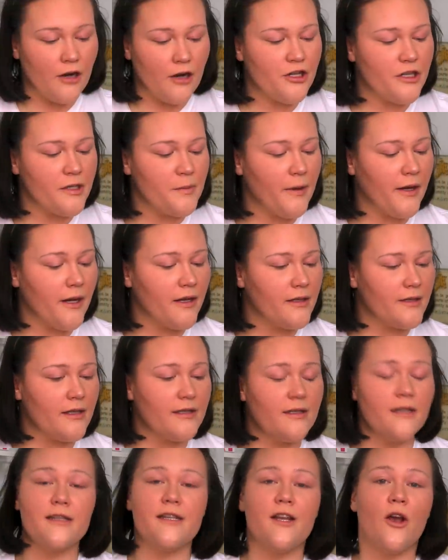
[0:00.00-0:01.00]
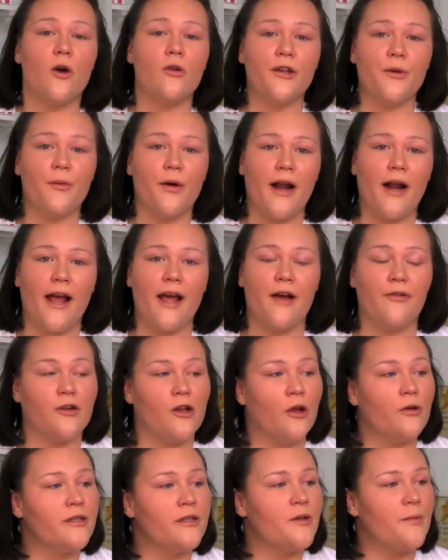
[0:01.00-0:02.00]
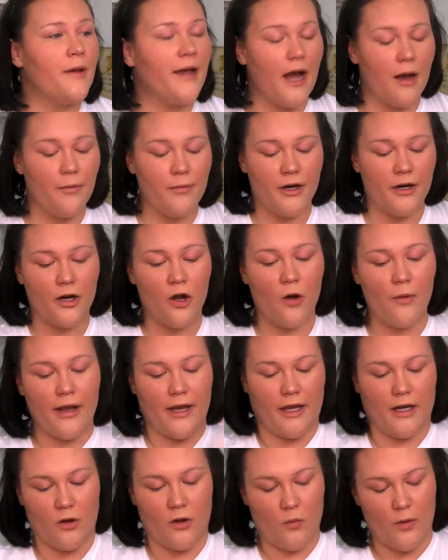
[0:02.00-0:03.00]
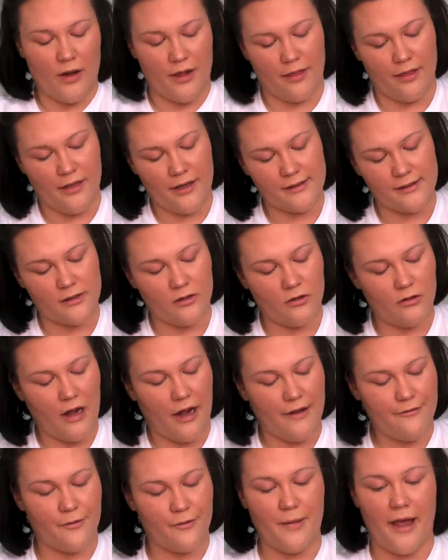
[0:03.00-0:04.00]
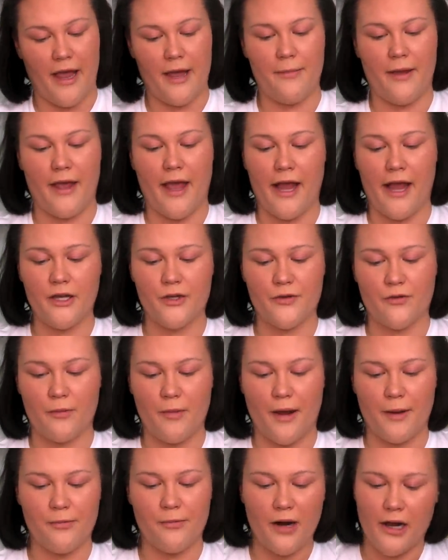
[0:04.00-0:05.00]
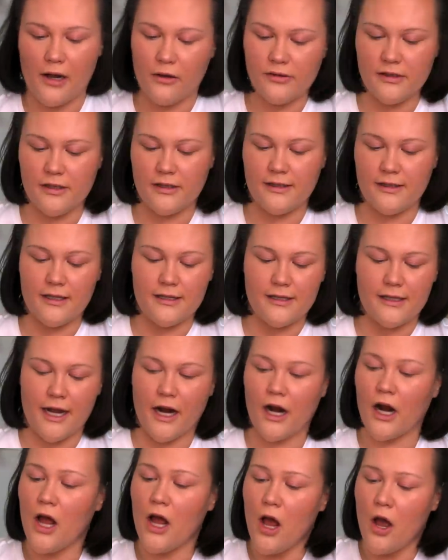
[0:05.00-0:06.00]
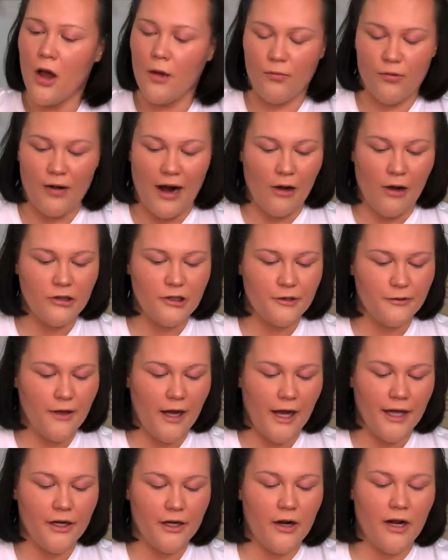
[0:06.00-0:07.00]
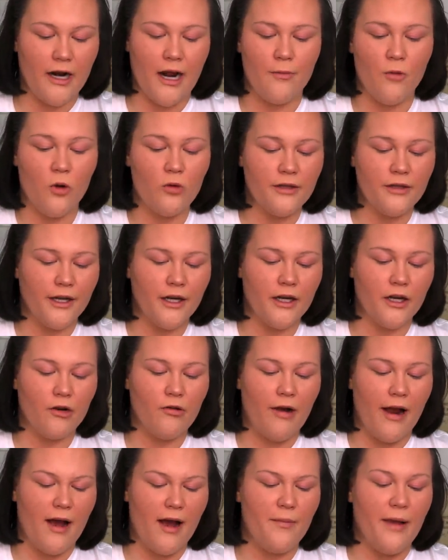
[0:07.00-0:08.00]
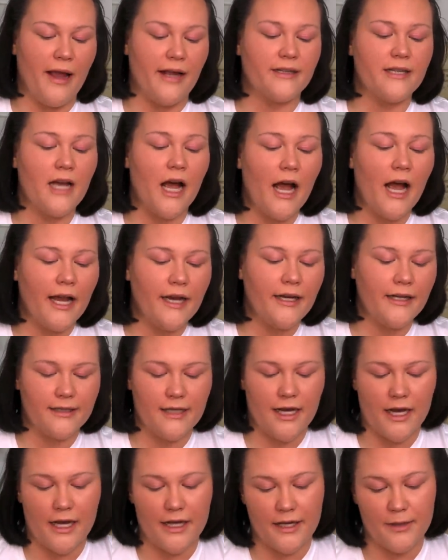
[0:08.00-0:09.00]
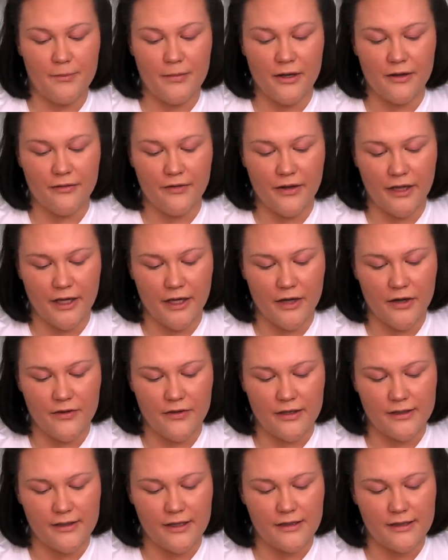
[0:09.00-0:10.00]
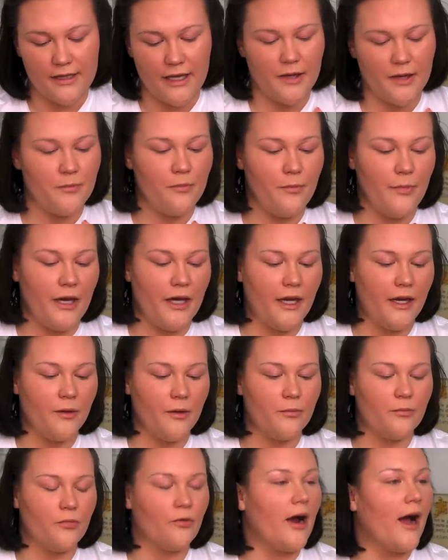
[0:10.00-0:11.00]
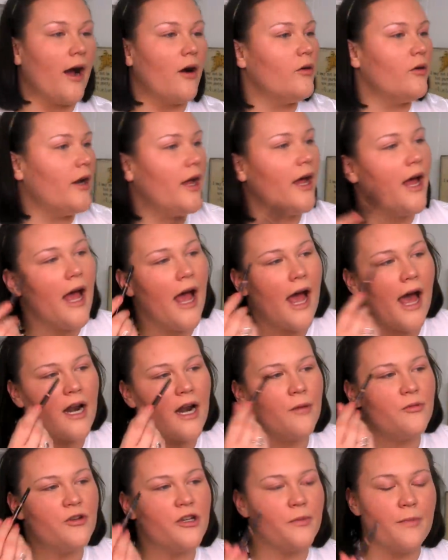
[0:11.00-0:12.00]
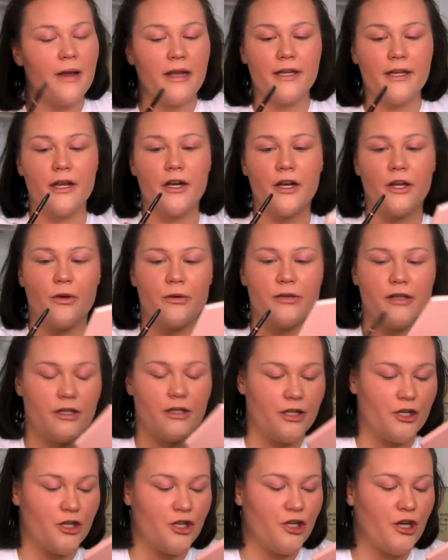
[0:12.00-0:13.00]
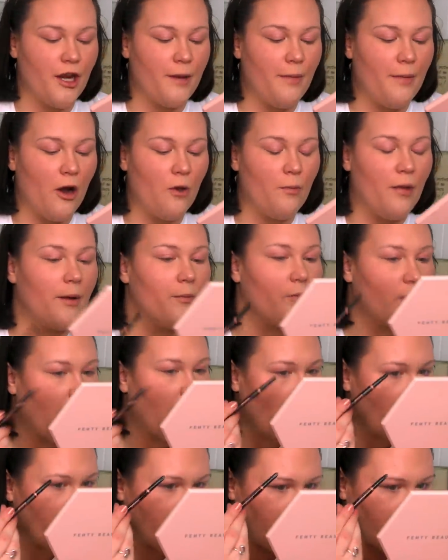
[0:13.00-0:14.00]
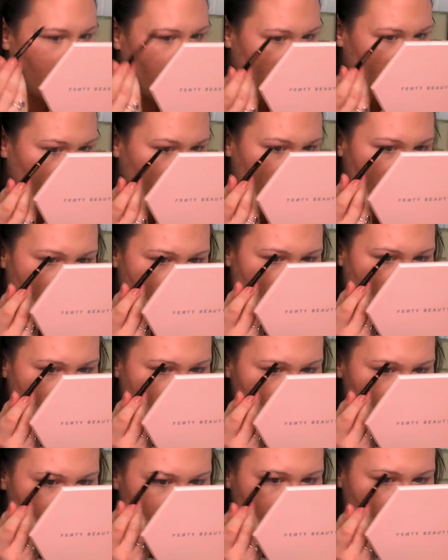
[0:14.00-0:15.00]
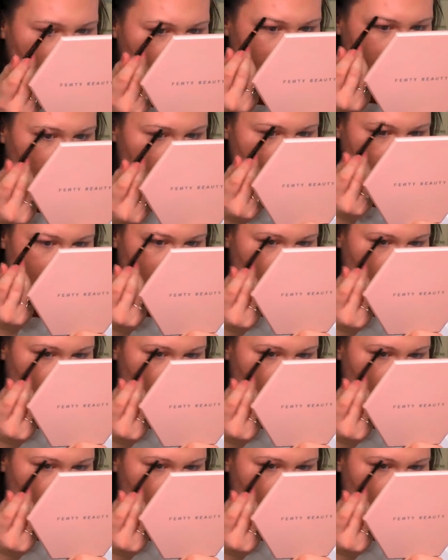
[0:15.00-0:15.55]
just because this is the only one I have close to me, I'm gonna go in with this little guy from ABH for my brows. This is their Brow Definer, and I'm only gonna grab a tiny, tiny bit of it here. This is in medium brown, and I'm just mainly gonna use it to shape out my brow and give them a little bit